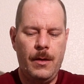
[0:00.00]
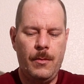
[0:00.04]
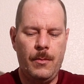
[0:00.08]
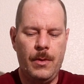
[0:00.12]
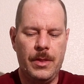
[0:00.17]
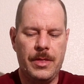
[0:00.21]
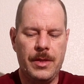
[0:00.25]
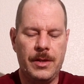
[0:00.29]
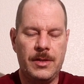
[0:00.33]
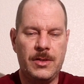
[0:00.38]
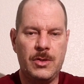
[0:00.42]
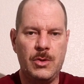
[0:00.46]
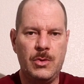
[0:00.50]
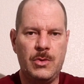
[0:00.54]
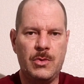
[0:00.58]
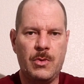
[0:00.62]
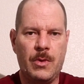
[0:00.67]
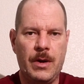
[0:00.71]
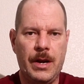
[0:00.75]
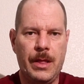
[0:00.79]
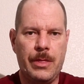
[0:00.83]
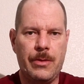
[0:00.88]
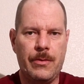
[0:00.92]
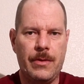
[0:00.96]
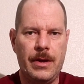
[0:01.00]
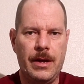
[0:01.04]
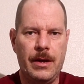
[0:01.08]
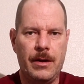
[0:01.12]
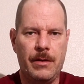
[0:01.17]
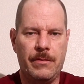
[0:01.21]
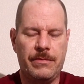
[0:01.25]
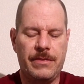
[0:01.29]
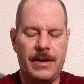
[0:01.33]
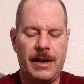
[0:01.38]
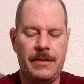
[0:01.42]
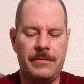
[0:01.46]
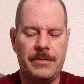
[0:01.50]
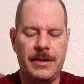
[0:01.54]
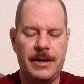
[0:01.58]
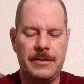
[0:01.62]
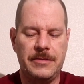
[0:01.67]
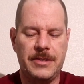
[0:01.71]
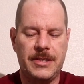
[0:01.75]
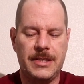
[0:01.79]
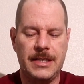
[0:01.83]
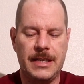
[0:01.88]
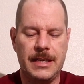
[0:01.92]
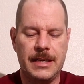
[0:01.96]
with a 223 or
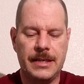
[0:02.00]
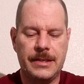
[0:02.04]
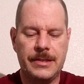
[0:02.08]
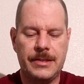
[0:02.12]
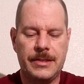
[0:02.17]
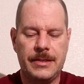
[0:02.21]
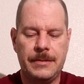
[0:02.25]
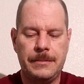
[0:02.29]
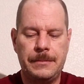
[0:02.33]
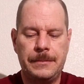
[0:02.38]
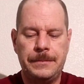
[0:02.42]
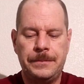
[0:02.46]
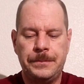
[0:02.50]
5.56.